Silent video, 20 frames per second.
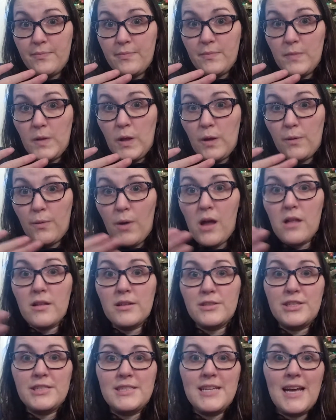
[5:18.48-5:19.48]

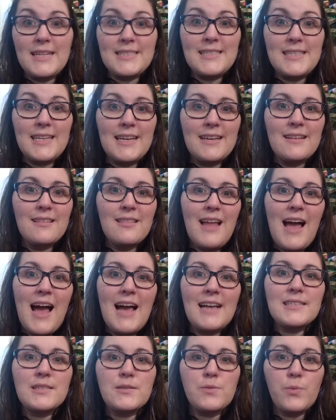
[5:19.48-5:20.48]
urology testing
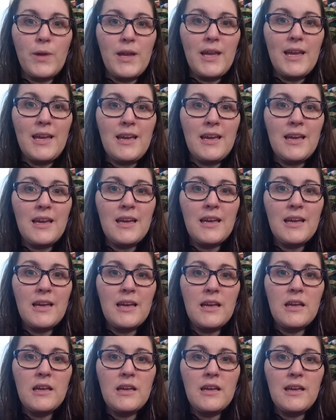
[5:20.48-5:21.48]
last week
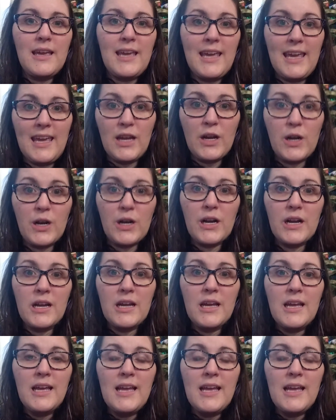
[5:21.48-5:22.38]
here,